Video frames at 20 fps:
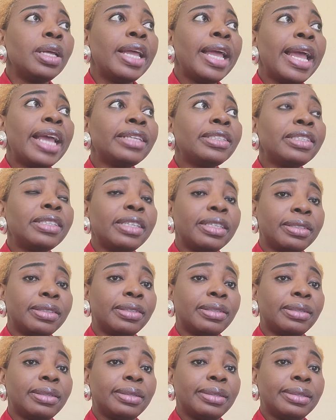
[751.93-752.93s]

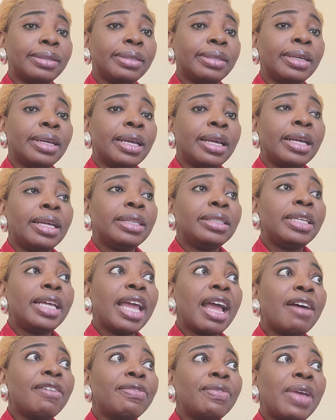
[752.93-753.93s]
ethics. They
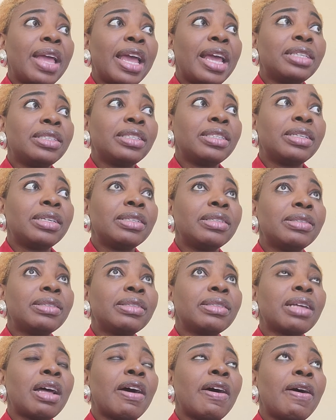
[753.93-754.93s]
have
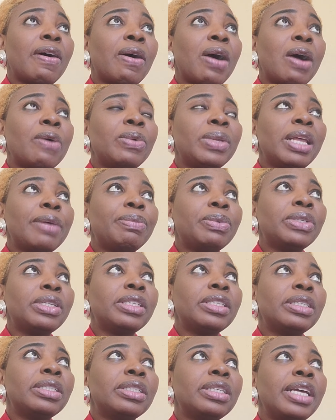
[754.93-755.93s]
ethics, how will I put
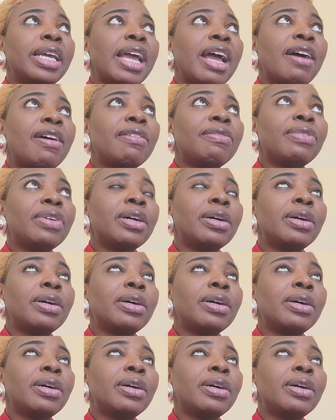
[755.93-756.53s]
it? They have